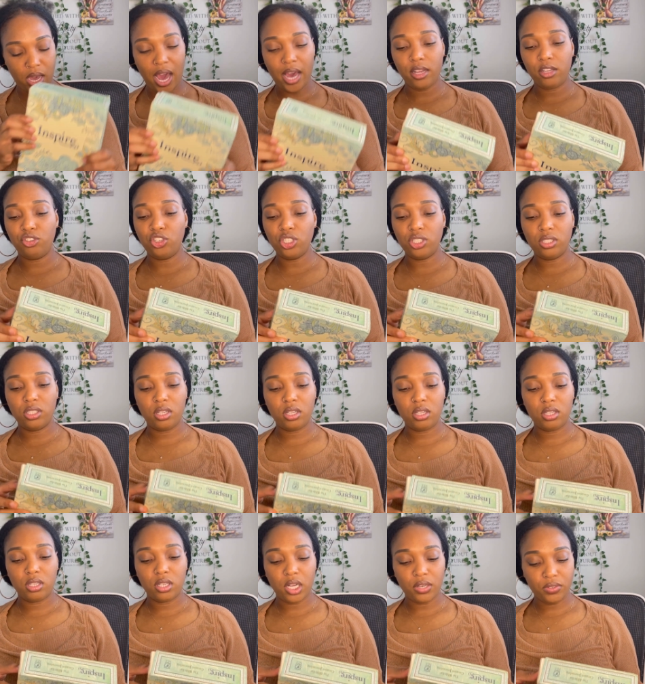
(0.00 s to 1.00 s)
I just
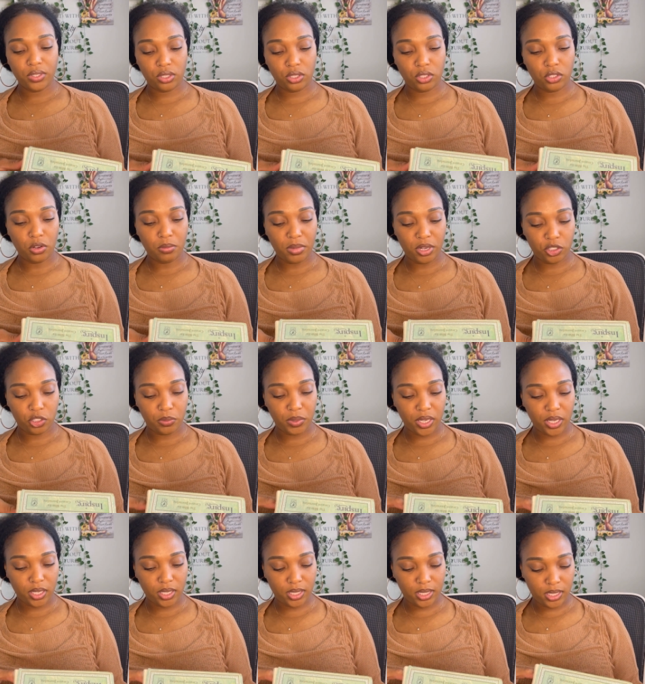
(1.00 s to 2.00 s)
love it so much
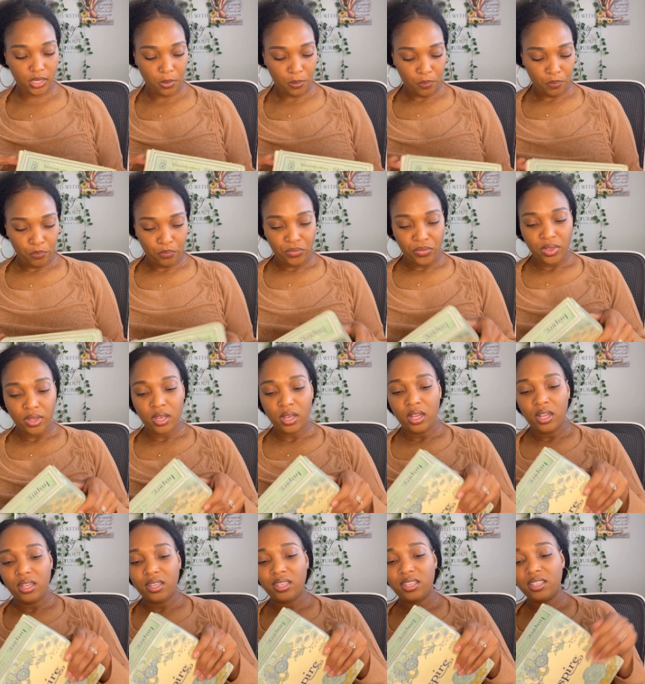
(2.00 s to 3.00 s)
because,
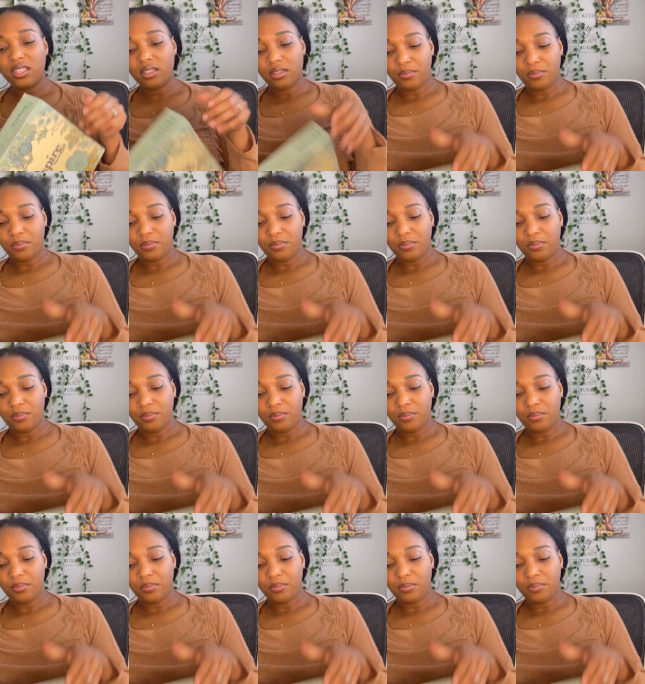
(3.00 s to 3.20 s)
like,